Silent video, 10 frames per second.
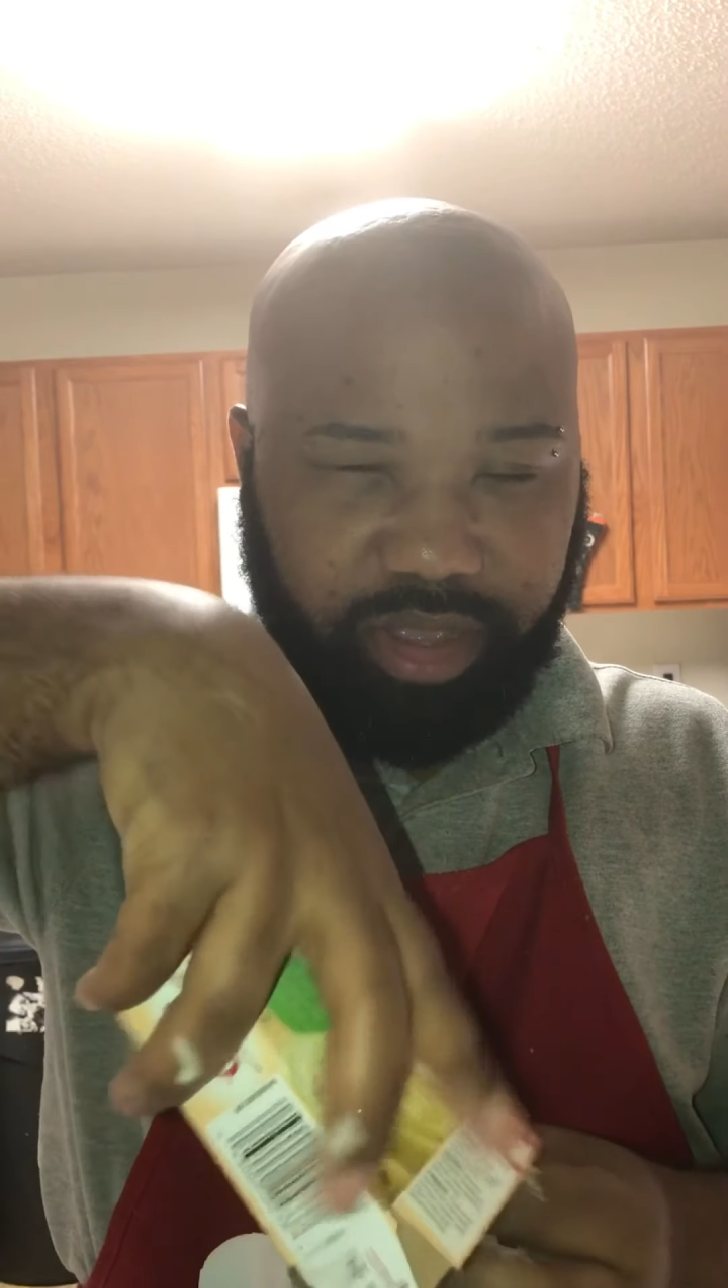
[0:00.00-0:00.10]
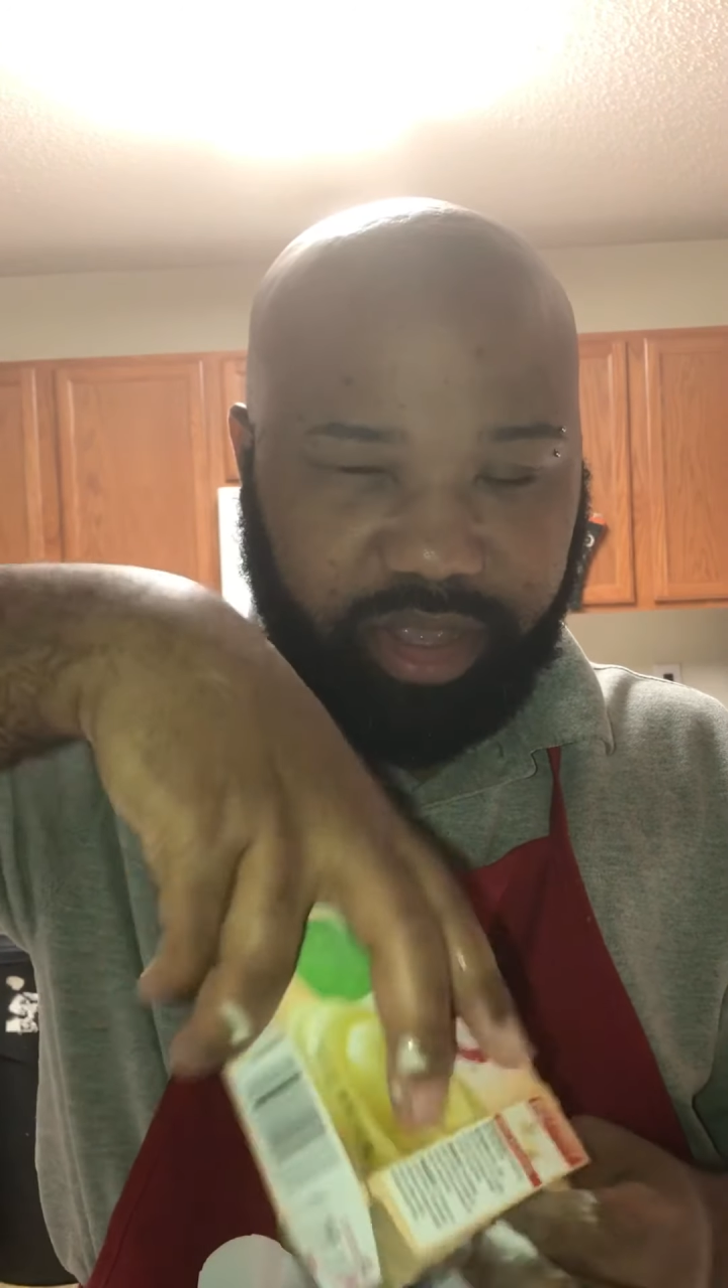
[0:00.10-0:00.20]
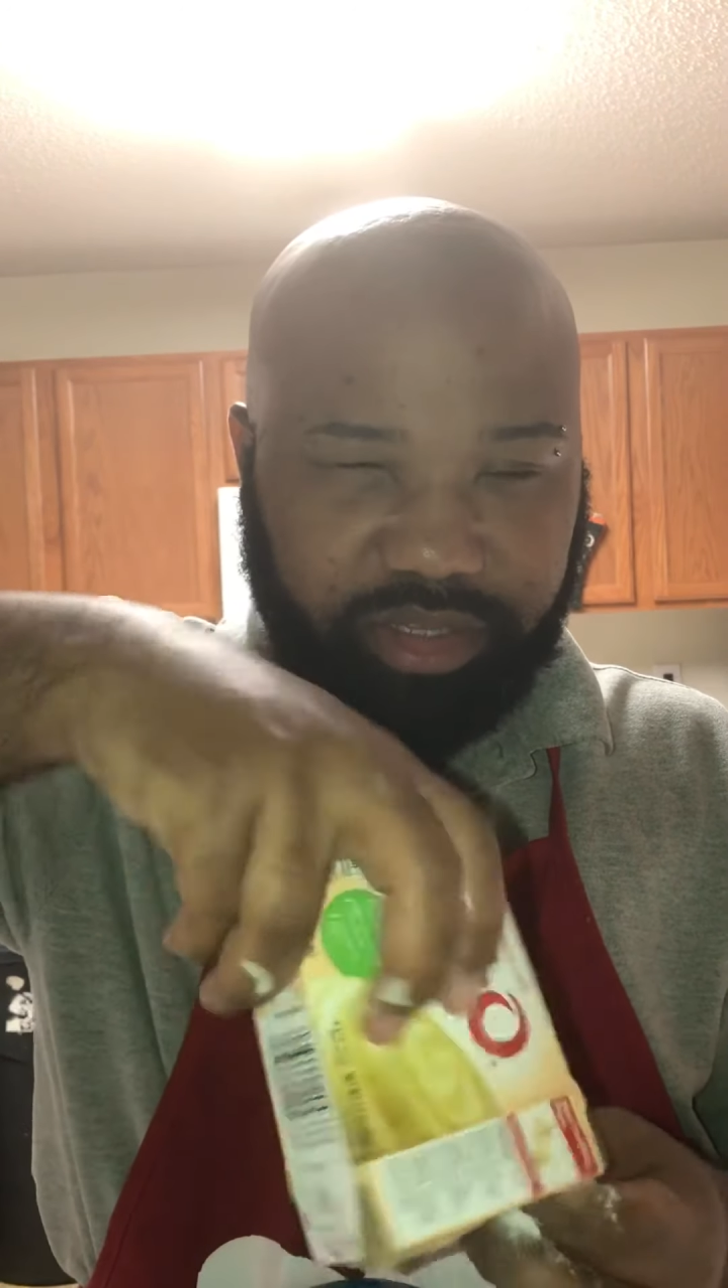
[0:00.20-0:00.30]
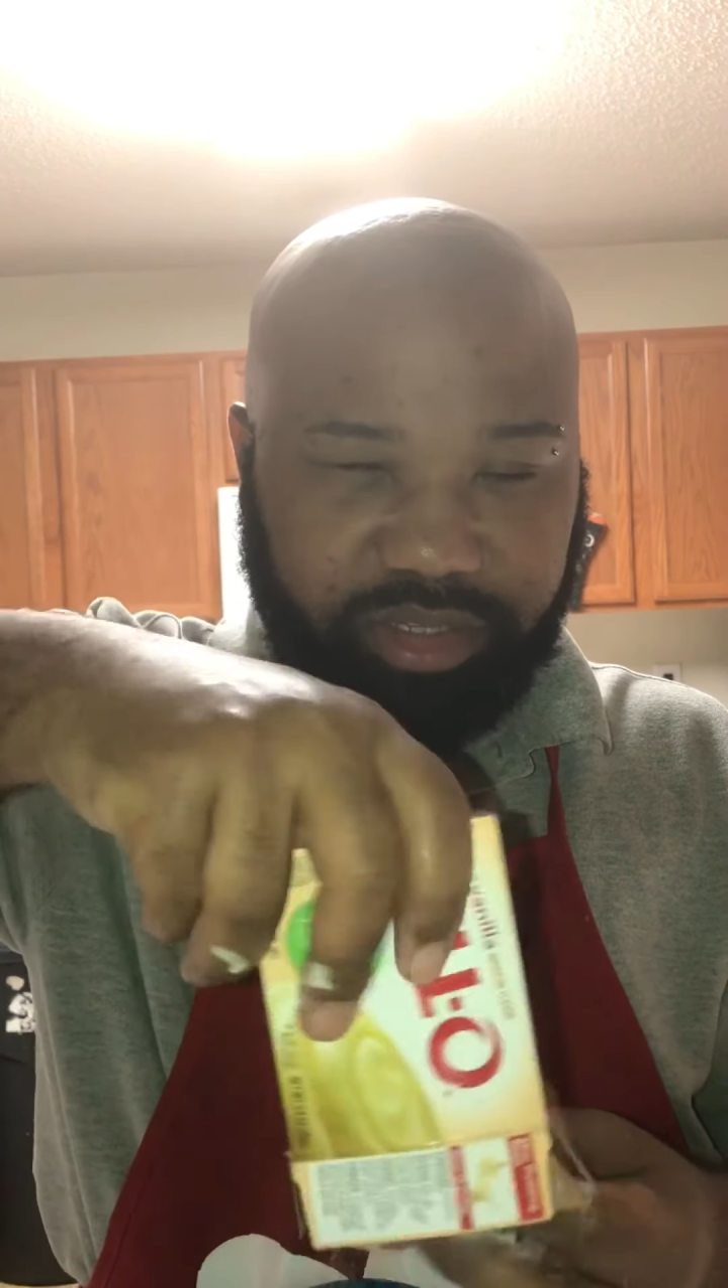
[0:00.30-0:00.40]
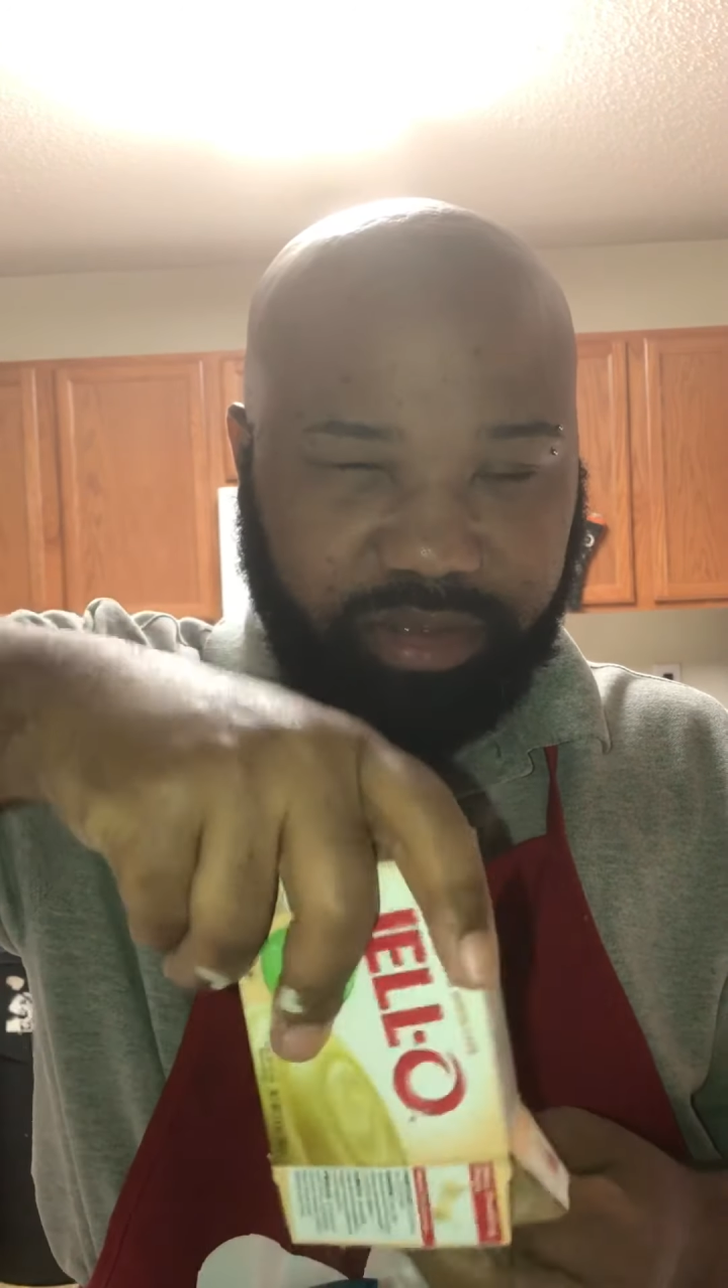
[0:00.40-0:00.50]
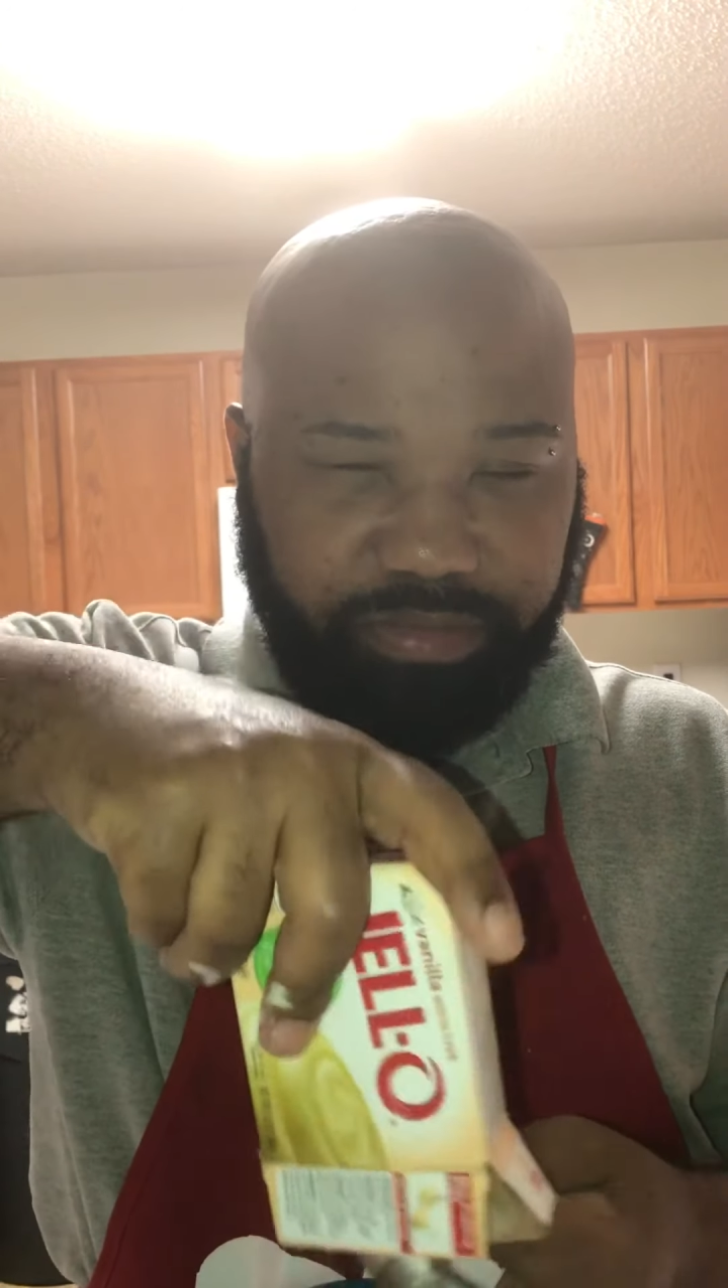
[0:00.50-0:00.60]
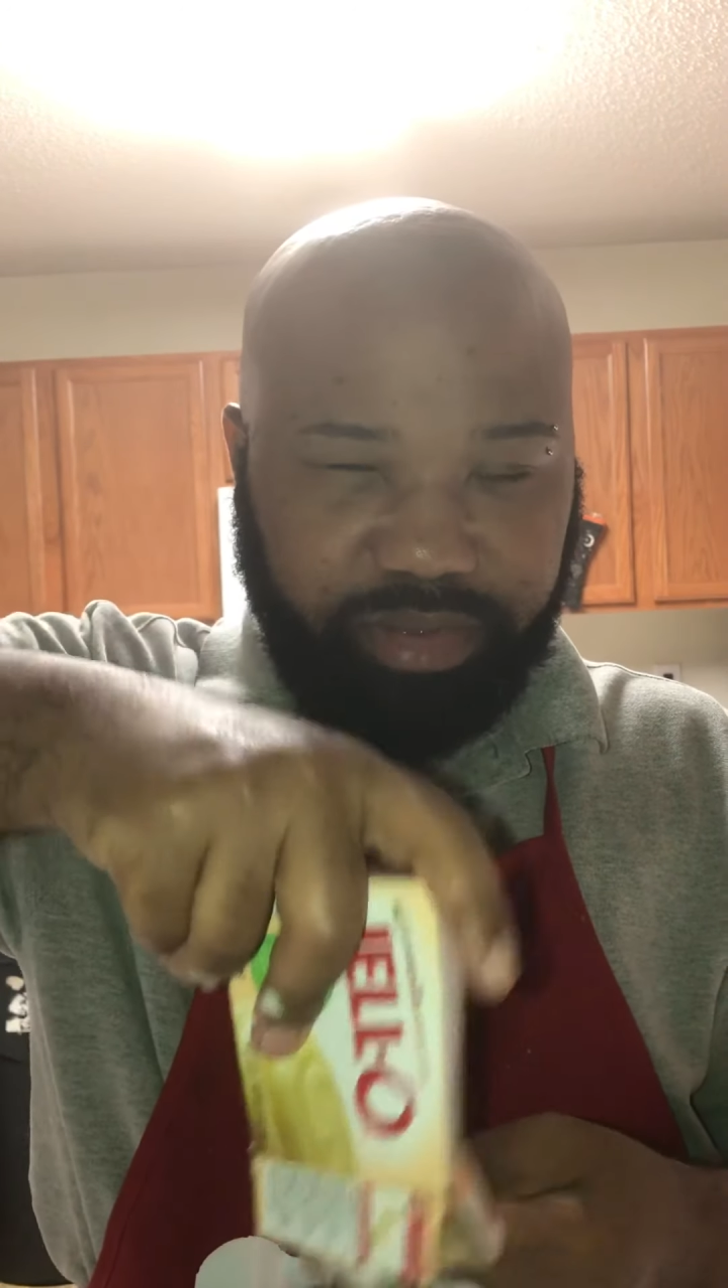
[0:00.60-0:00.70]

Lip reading: instant